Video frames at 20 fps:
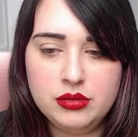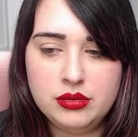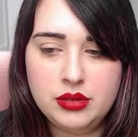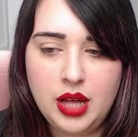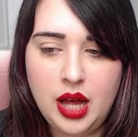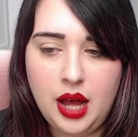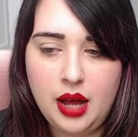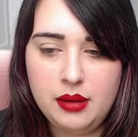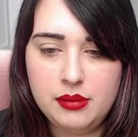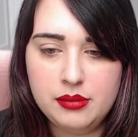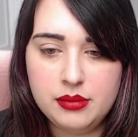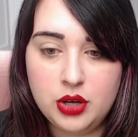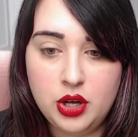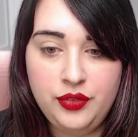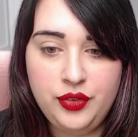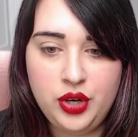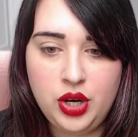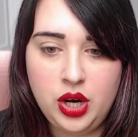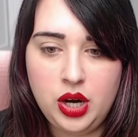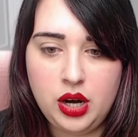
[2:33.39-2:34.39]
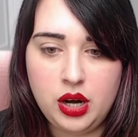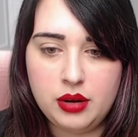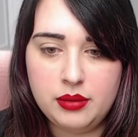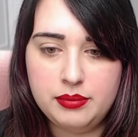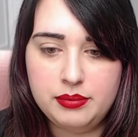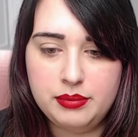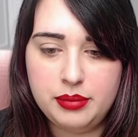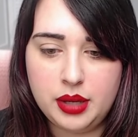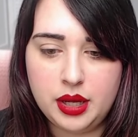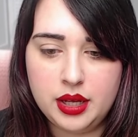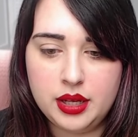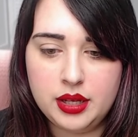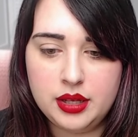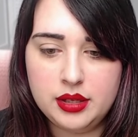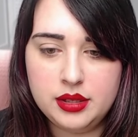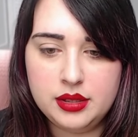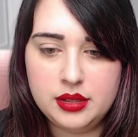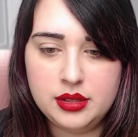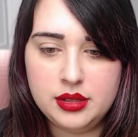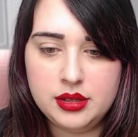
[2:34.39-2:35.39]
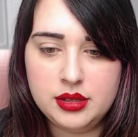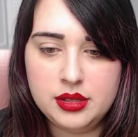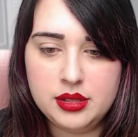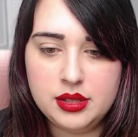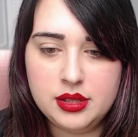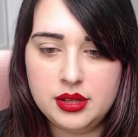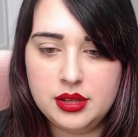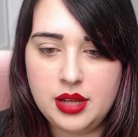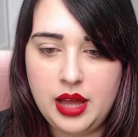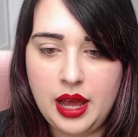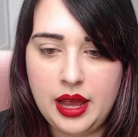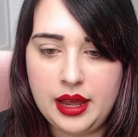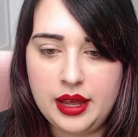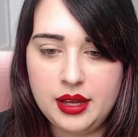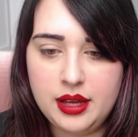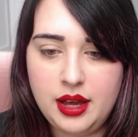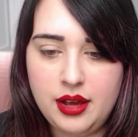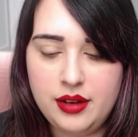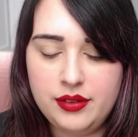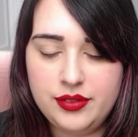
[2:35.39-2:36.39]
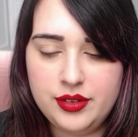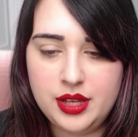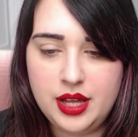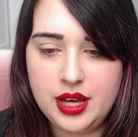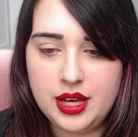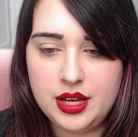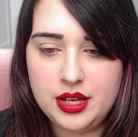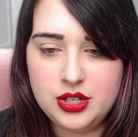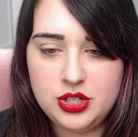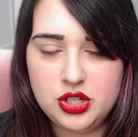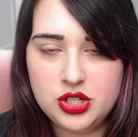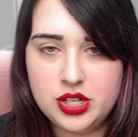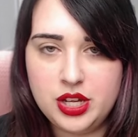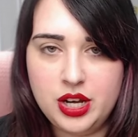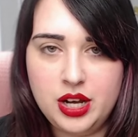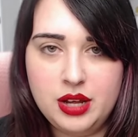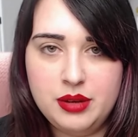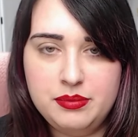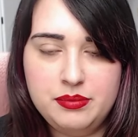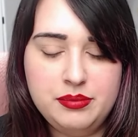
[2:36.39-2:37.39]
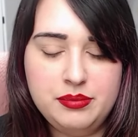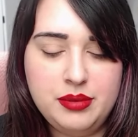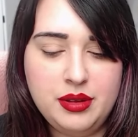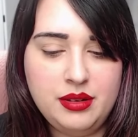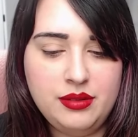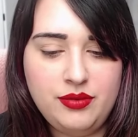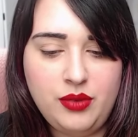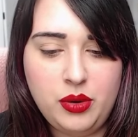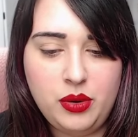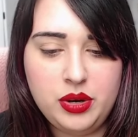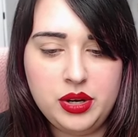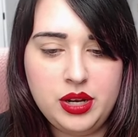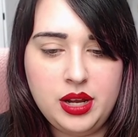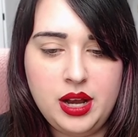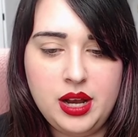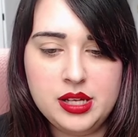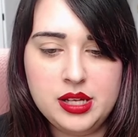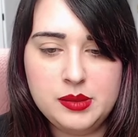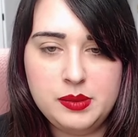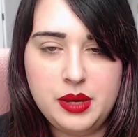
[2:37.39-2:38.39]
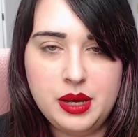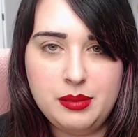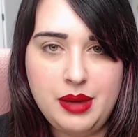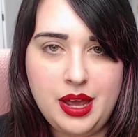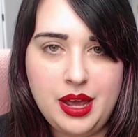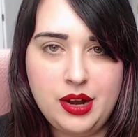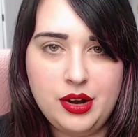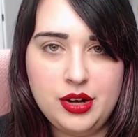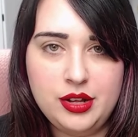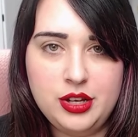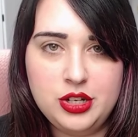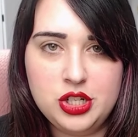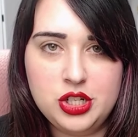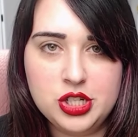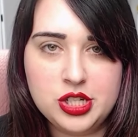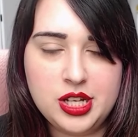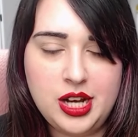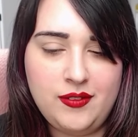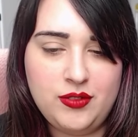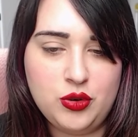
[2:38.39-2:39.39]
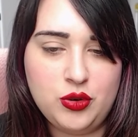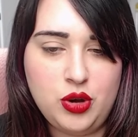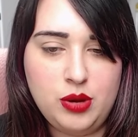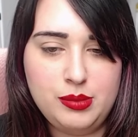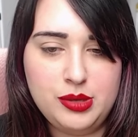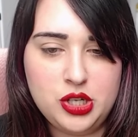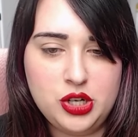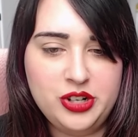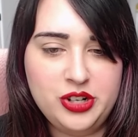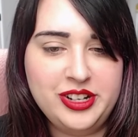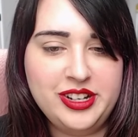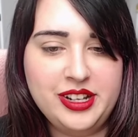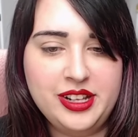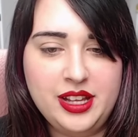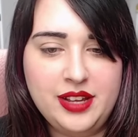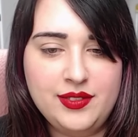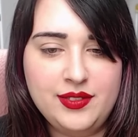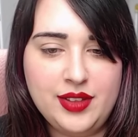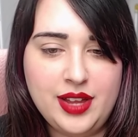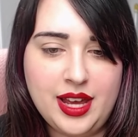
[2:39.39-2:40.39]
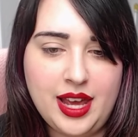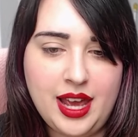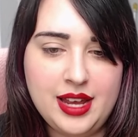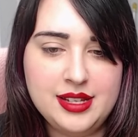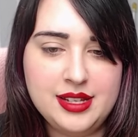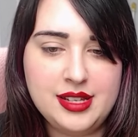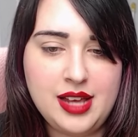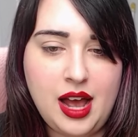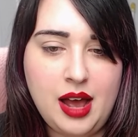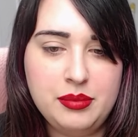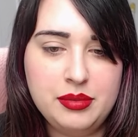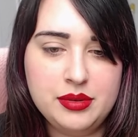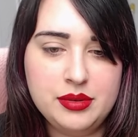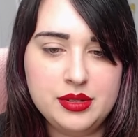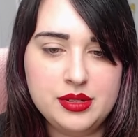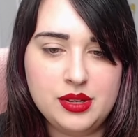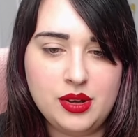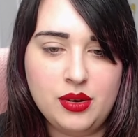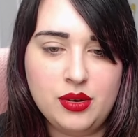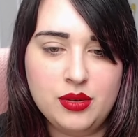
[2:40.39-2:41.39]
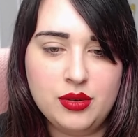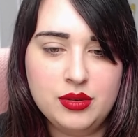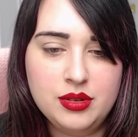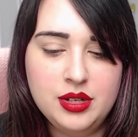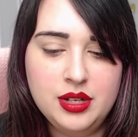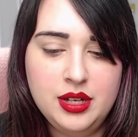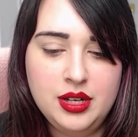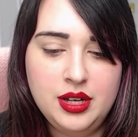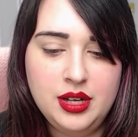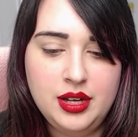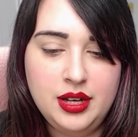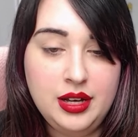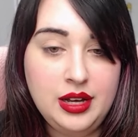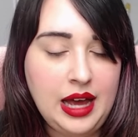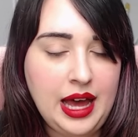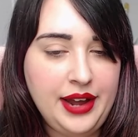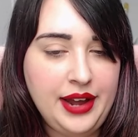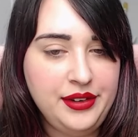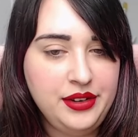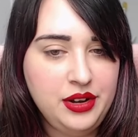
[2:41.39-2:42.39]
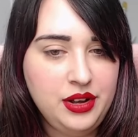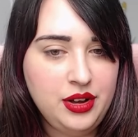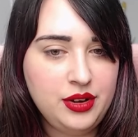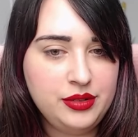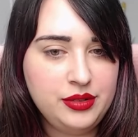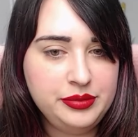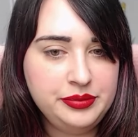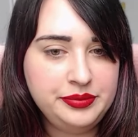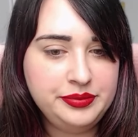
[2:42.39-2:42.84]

Good for her, but like I feel like she's gonna be voted in as being mayor and then she's gonna have to go on maternity leave like ASAP. So I don't know.